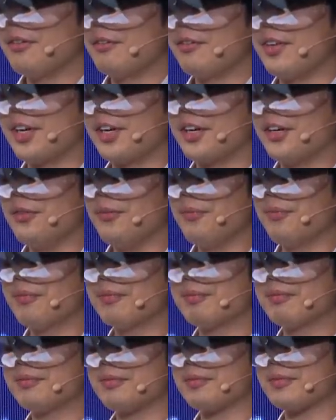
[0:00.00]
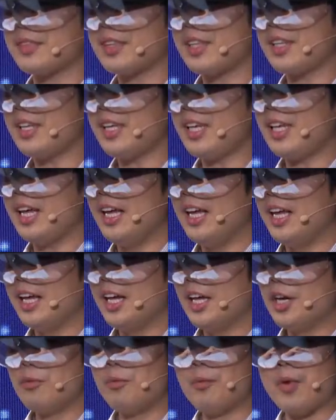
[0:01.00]
thank you.
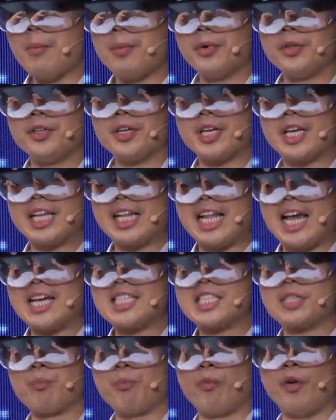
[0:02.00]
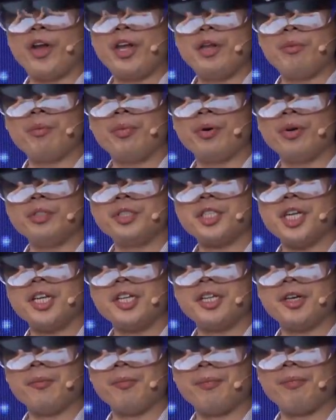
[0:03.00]
Remember the glass brain project?